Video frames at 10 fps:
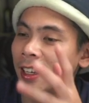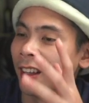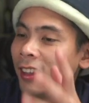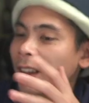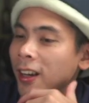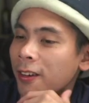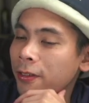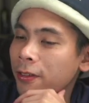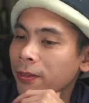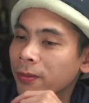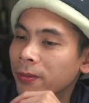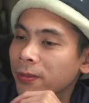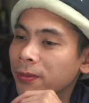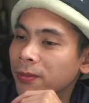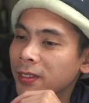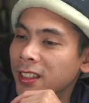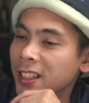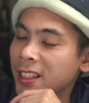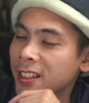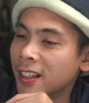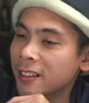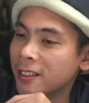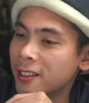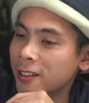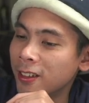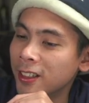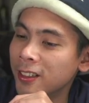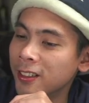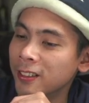a lot of key sets are starting to